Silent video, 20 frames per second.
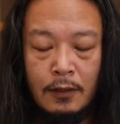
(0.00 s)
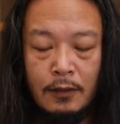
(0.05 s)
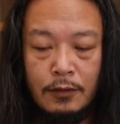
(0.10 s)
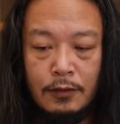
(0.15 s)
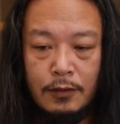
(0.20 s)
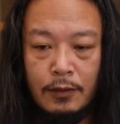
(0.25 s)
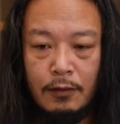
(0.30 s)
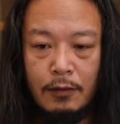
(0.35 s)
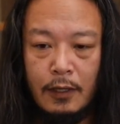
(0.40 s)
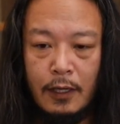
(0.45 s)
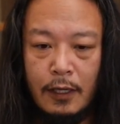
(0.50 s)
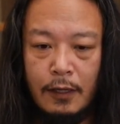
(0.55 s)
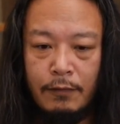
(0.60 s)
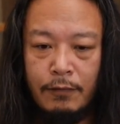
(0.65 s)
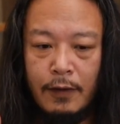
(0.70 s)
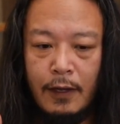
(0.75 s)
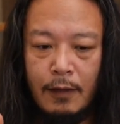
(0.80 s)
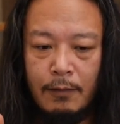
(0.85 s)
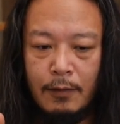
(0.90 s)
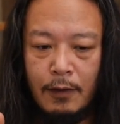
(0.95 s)
So like
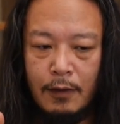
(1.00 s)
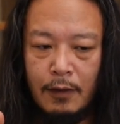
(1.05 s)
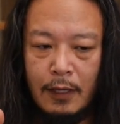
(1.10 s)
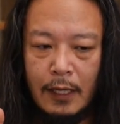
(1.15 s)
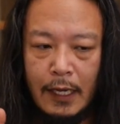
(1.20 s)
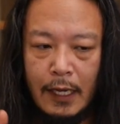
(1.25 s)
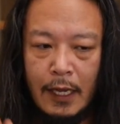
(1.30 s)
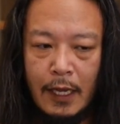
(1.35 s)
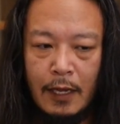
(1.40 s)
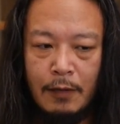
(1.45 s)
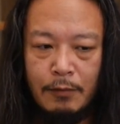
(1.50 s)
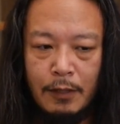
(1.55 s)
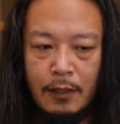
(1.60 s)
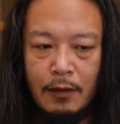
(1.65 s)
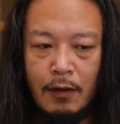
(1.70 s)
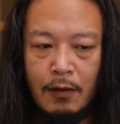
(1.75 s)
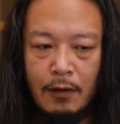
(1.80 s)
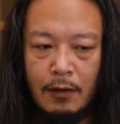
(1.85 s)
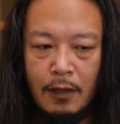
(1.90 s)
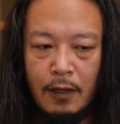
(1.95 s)
if you have a like heavy
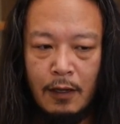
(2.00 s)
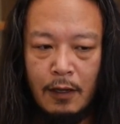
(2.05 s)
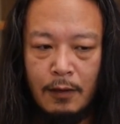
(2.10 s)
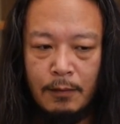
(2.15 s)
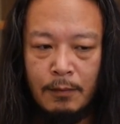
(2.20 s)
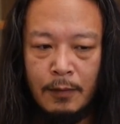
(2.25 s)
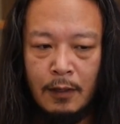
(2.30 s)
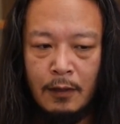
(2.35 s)
concave,